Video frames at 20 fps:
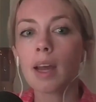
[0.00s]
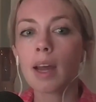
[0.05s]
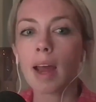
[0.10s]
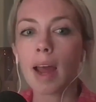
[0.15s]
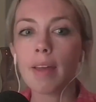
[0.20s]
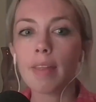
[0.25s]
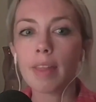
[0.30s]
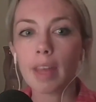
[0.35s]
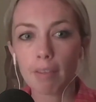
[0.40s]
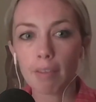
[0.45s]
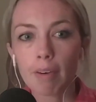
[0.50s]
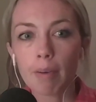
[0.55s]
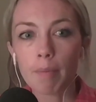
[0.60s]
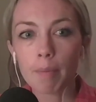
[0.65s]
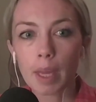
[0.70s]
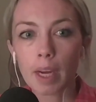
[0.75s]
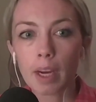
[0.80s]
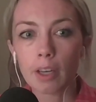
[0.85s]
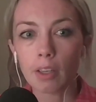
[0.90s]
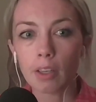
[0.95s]
And then from
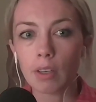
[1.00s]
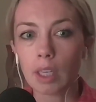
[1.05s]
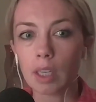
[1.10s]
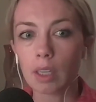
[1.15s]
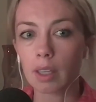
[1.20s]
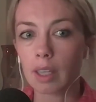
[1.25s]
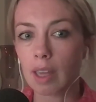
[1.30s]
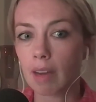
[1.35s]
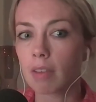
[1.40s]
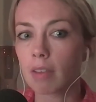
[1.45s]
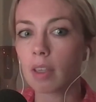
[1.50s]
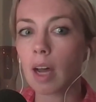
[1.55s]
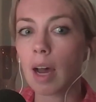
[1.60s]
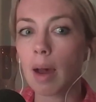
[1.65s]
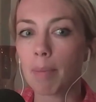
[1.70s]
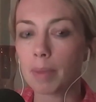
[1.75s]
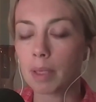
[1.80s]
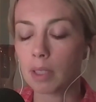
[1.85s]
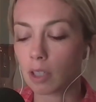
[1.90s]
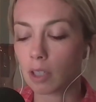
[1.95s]
there, you need to level
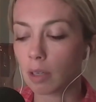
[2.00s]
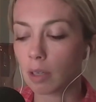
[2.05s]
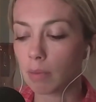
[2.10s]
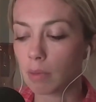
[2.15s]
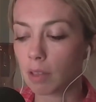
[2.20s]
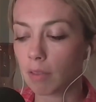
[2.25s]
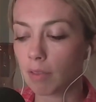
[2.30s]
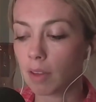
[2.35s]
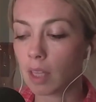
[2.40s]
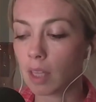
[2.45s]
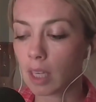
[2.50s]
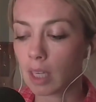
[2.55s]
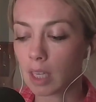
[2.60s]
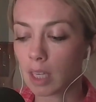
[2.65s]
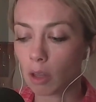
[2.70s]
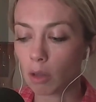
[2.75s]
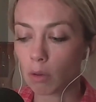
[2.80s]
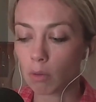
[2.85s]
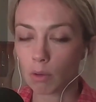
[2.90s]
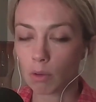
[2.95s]
up in terms of
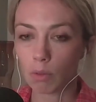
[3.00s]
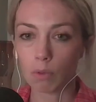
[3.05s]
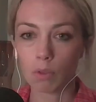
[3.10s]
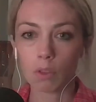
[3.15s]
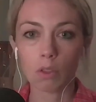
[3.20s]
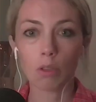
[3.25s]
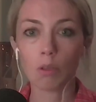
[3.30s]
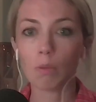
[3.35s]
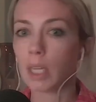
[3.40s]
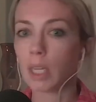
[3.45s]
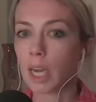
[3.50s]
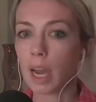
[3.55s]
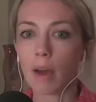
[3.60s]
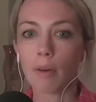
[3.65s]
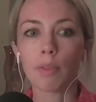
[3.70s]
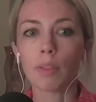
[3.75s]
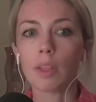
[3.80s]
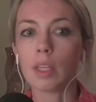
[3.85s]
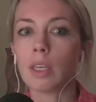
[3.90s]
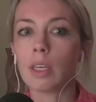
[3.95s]
thinking through, zooming out
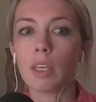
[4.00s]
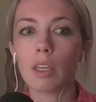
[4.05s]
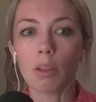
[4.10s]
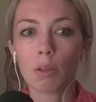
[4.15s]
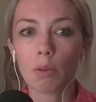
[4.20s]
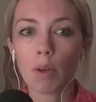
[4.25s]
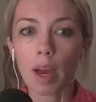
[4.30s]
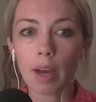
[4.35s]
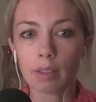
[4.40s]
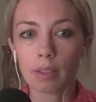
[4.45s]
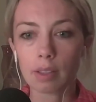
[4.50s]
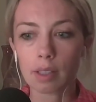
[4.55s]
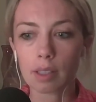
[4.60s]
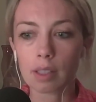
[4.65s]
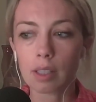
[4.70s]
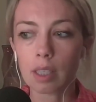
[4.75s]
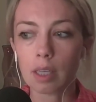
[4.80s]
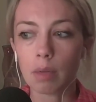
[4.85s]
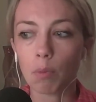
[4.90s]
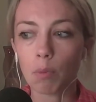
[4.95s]
and thinking through, how does this
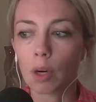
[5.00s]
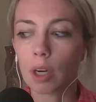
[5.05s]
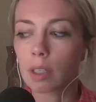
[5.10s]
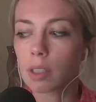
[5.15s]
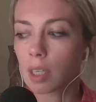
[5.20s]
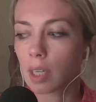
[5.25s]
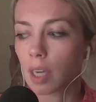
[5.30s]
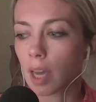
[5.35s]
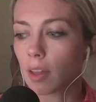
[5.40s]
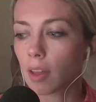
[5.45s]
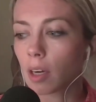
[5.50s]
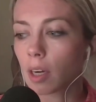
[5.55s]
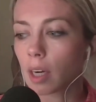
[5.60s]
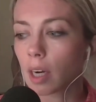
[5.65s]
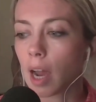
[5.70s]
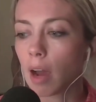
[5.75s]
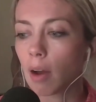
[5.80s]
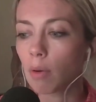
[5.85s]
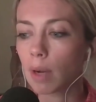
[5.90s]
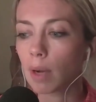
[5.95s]
team work together?
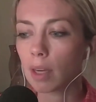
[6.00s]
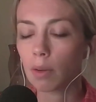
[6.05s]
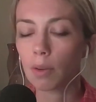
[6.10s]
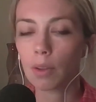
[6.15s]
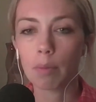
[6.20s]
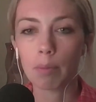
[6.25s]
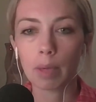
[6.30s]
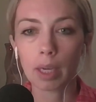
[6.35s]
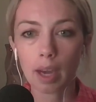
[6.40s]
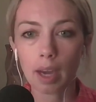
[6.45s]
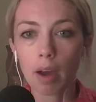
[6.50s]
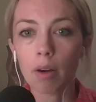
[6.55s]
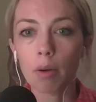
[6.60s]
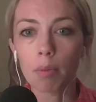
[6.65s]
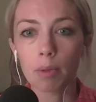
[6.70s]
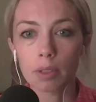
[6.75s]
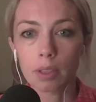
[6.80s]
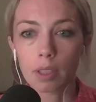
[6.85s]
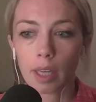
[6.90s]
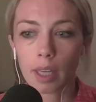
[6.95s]
And how do I hold them
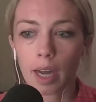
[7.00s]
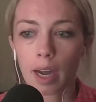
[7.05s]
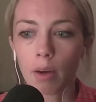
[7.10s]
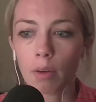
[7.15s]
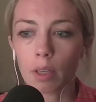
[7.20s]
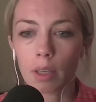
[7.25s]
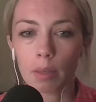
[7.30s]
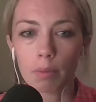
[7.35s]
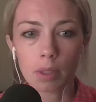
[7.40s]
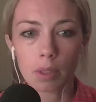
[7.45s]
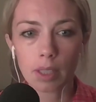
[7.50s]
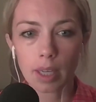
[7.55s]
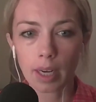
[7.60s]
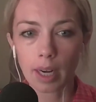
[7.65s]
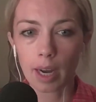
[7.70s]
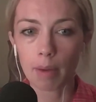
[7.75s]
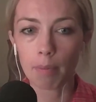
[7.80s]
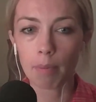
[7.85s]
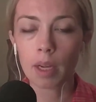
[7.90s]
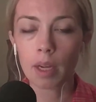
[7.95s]
accountable to the outcomes
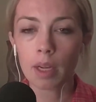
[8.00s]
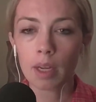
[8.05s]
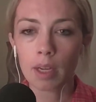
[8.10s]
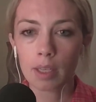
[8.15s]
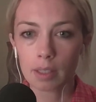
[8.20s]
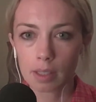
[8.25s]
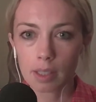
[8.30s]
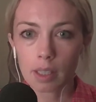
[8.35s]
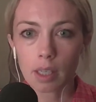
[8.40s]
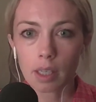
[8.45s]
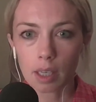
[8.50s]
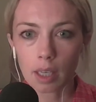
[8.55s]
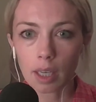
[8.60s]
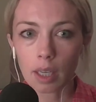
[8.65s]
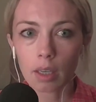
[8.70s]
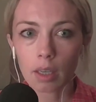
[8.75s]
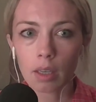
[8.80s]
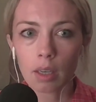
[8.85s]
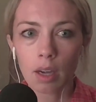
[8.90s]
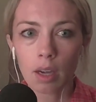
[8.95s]
that I'm
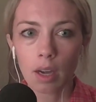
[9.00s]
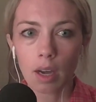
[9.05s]
seeking?